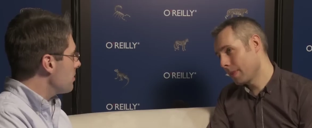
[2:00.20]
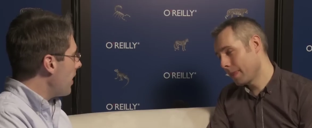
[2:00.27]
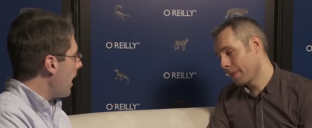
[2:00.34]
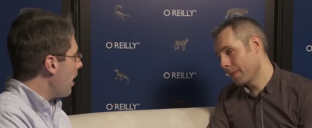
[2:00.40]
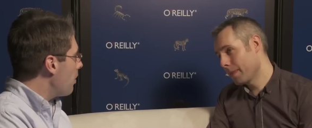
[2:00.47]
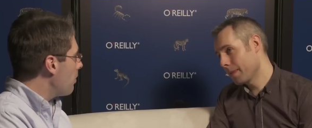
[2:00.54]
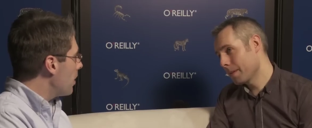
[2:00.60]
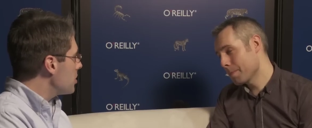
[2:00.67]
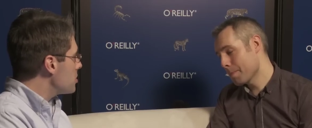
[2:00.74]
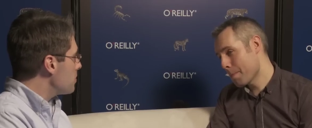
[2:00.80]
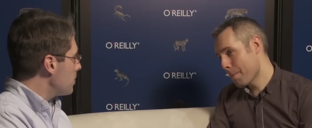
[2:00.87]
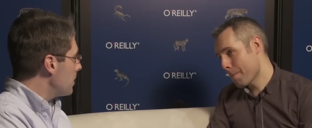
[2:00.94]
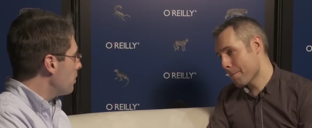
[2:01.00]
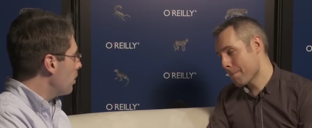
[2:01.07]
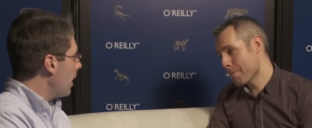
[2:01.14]
Speaker 1: of how
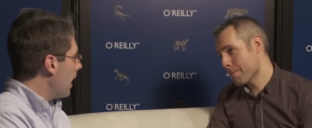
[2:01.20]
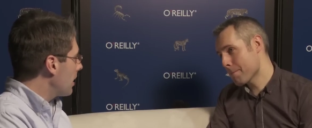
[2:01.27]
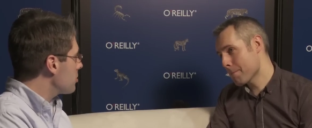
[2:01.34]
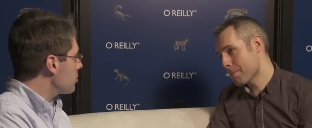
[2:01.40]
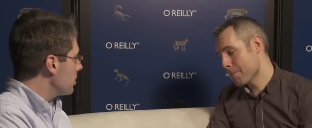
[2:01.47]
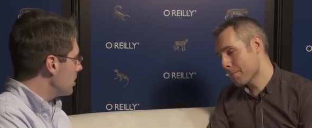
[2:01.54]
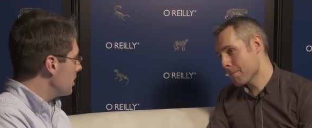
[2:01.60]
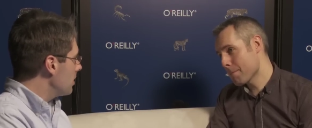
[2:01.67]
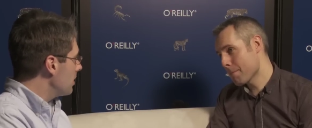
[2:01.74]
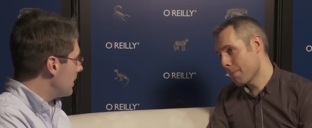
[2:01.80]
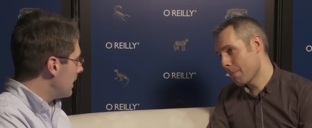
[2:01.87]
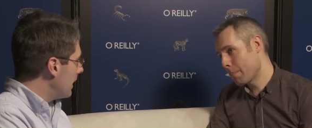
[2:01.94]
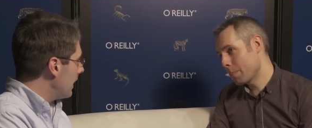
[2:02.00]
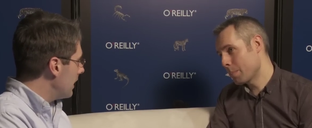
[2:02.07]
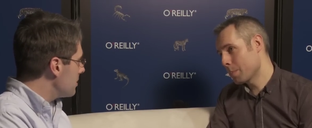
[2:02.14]
much people actually
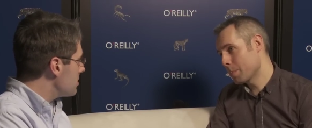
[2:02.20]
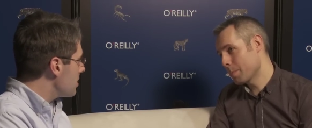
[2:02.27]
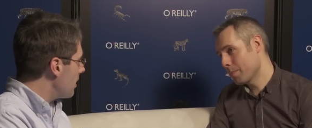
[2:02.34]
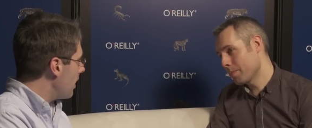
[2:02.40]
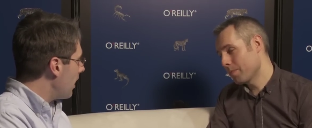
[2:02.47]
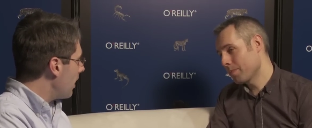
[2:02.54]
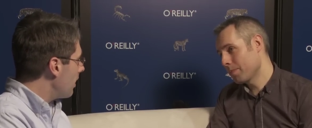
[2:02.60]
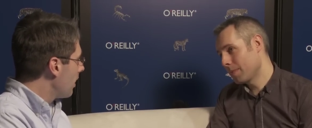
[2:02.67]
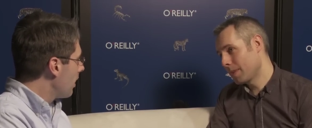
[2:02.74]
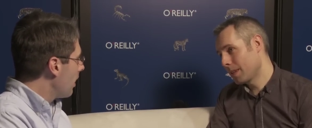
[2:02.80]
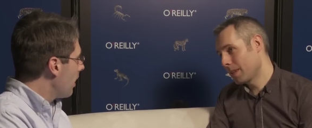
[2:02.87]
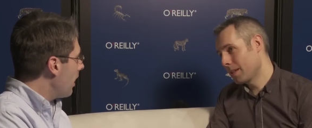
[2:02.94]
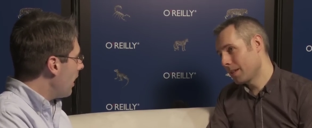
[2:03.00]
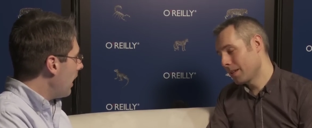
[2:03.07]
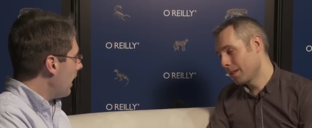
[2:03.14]
get into that
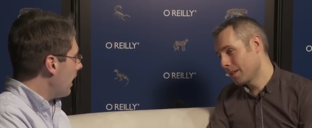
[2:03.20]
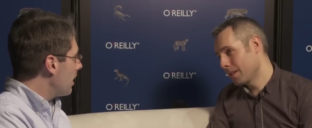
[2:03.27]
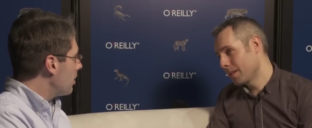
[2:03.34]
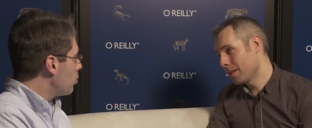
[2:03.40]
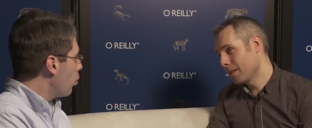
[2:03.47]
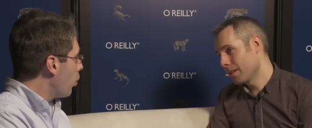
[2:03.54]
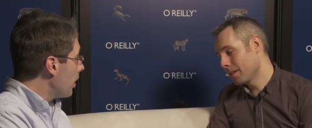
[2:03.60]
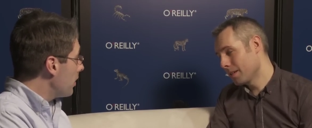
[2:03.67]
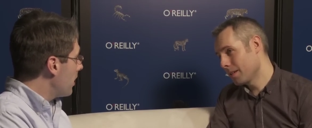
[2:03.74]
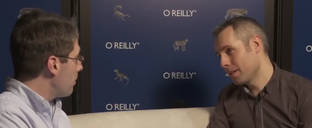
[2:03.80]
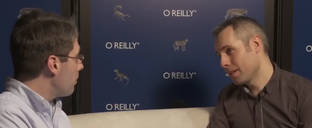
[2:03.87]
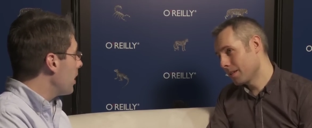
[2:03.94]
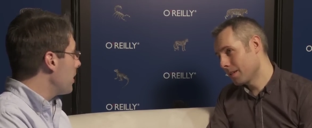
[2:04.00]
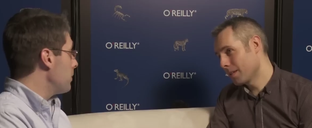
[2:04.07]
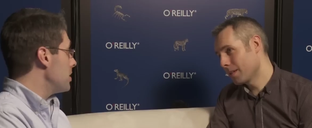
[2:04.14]
and what
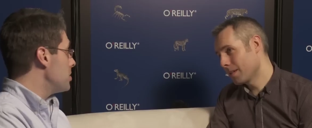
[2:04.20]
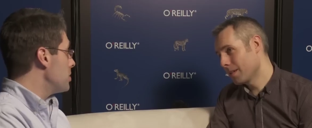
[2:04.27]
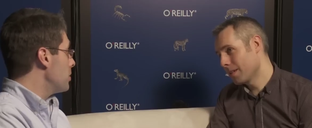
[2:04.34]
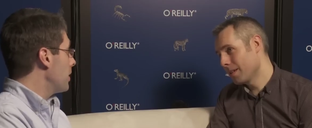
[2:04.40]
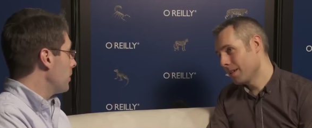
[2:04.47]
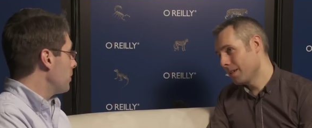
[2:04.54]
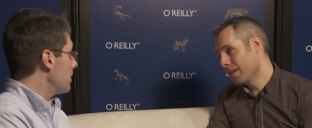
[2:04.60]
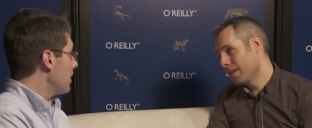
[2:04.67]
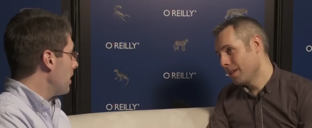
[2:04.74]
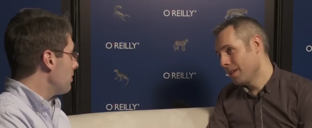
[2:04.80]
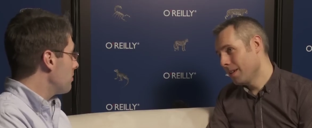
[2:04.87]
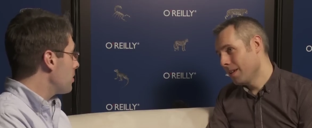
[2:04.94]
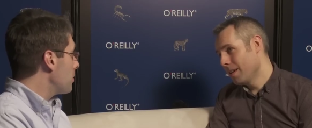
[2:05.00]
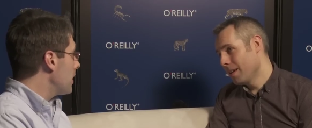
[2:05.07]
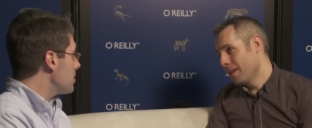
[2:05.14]
they might be doing with
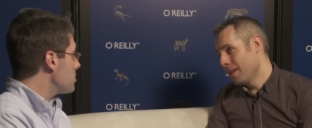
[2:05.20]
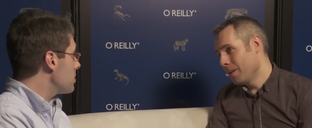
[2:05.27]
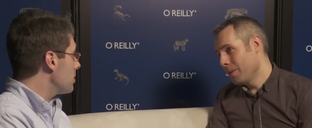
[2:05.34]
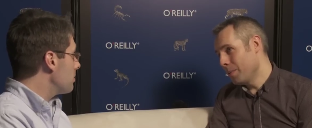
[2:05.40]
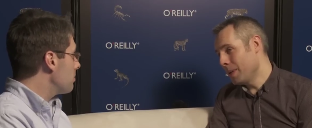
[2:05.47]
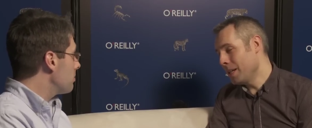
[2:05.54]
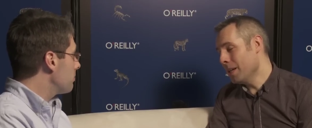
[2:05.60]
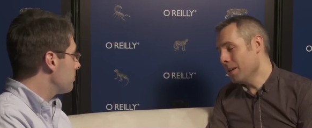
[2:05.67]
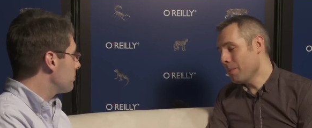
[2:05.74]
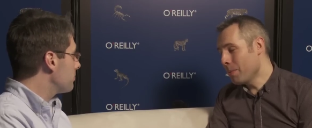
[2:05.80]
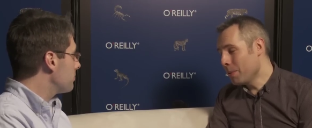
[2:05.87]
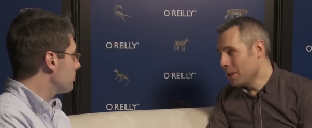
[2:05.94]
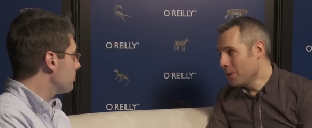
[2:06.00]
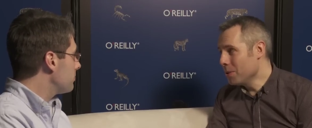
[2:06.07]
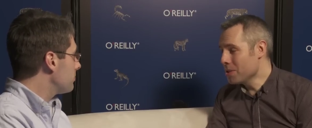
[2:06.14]
that information? Well,
Speaker 2: you know,
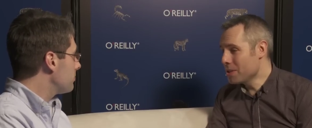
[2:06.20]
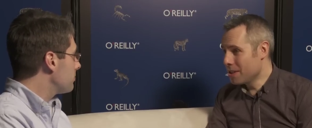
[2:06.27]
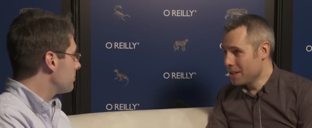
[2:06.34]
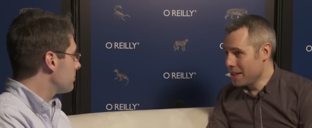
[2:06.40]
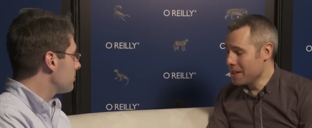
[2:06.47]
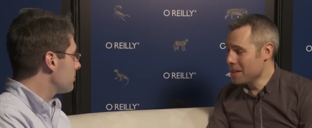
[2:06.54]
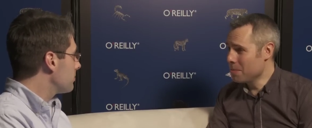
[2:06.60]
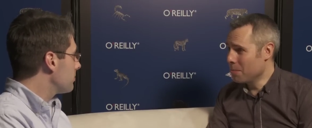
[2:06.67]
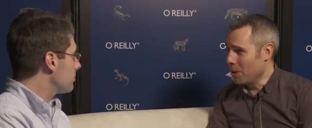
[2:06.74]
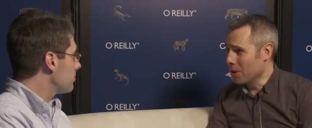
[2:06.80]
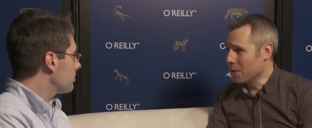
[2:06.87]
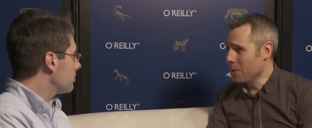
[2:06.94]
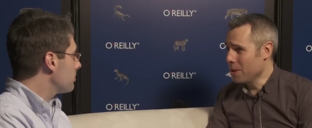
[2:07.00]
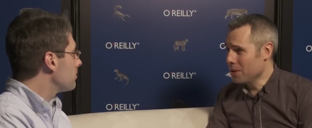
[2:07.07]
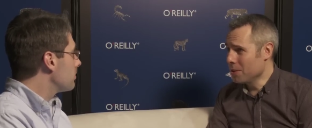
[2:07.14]
when we launched the
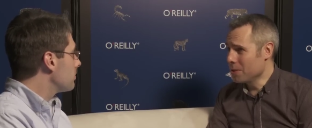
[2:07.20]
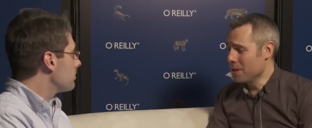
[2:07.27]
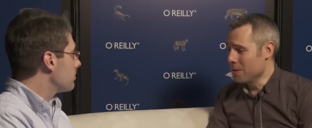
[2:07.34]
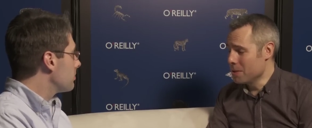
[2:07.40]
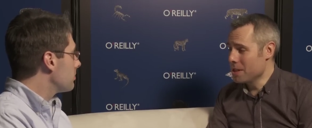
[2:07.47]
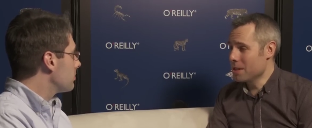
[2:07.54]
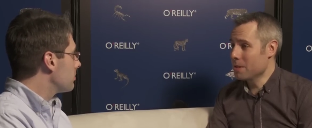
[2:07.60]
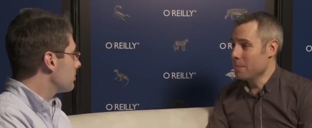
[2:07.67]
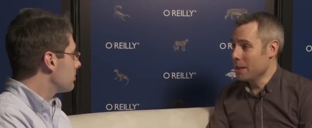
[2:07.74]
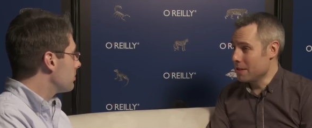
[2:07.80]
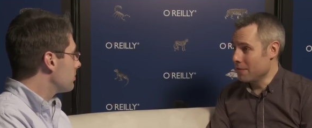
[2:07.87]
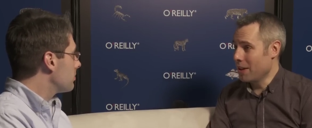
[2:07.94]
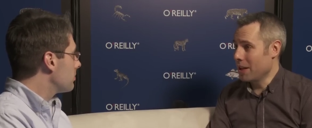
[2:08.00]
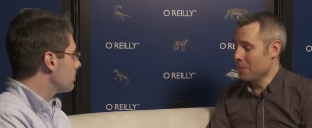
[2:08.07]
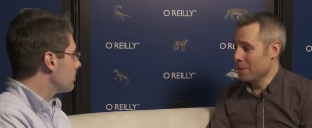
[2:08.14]
Datablog, we thought it was just going
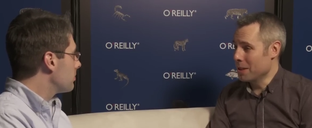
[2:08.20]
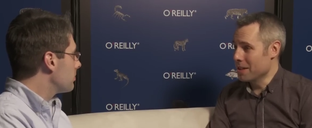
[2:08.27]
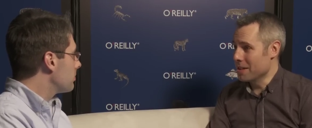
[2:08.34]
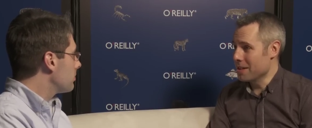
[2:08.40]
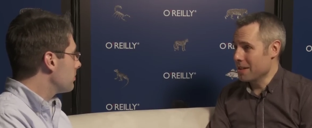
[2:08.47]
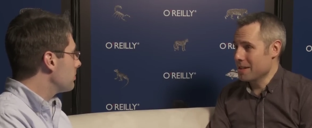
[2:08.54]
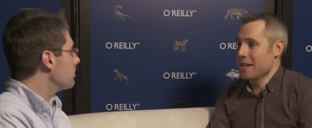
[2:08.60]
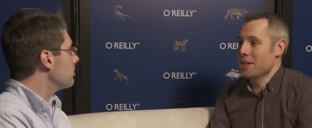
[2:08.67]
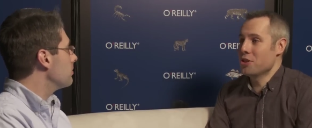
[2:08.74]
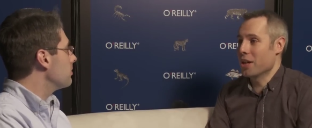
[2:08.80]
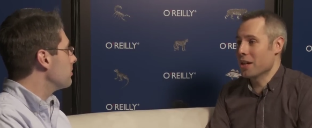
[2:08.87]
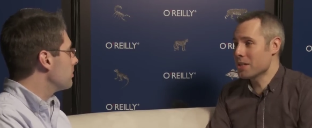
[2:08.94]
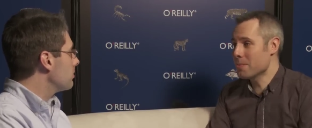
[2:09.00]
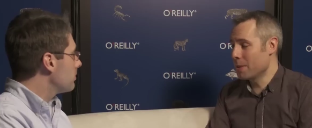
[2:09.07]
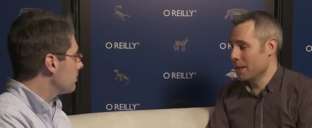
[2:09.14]
to be developers. I say
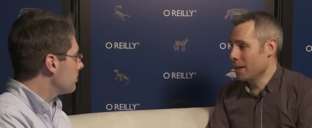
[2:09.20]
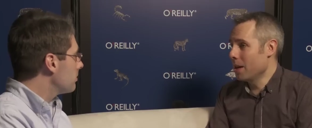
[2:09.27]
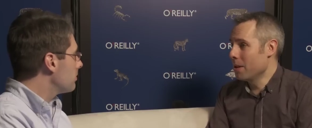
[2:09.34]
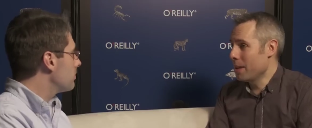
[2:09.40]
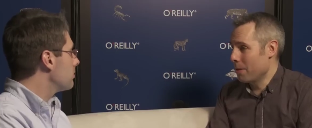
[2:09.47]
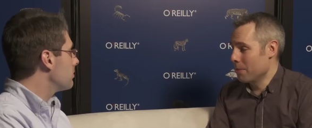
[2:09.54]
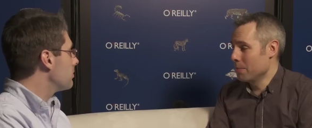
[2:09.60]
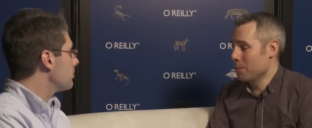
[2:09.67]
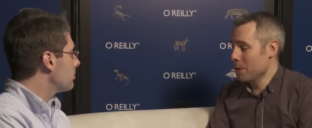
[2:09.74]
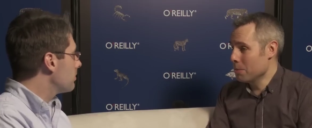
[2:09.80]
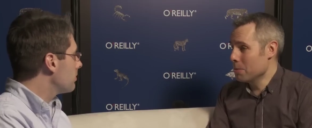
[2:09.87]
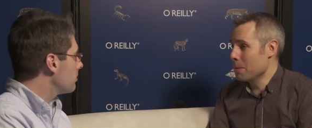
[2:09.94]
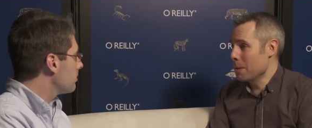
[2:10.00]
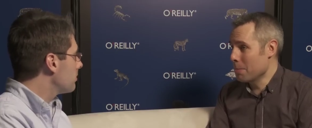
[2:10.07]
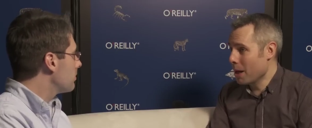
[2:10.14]
just, but you know, that would,
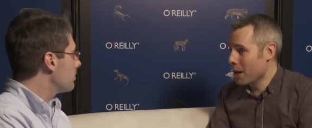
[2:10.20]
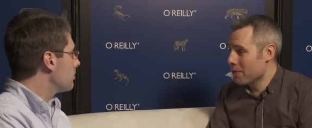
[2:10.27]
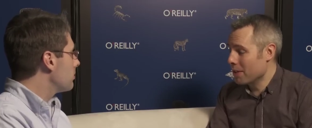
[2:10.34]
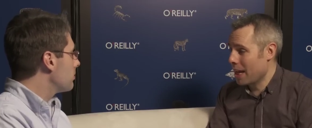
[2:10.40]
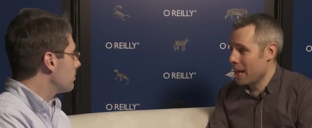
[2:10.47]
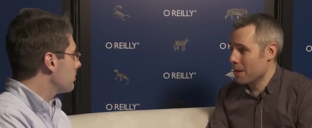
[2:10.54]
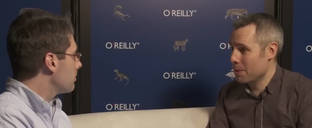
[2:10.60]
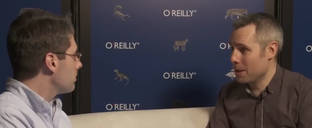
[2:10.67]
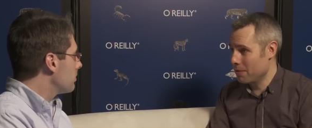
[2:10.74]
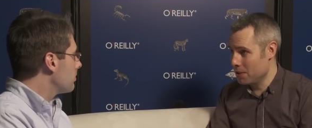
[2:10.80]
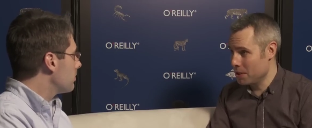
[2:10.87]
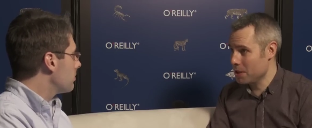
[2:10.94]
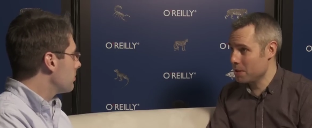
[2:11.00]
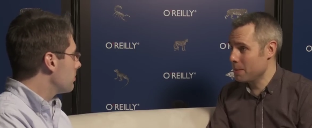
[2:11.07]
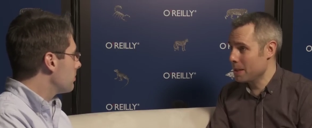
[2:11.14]
we would have been perfectly happy
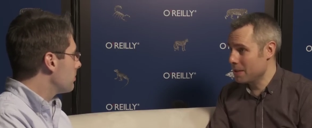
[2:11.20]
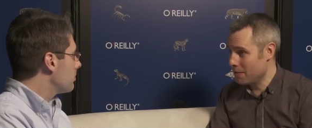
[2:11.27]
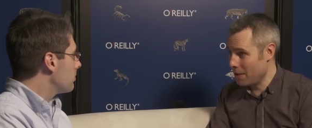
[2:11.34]
if it had just been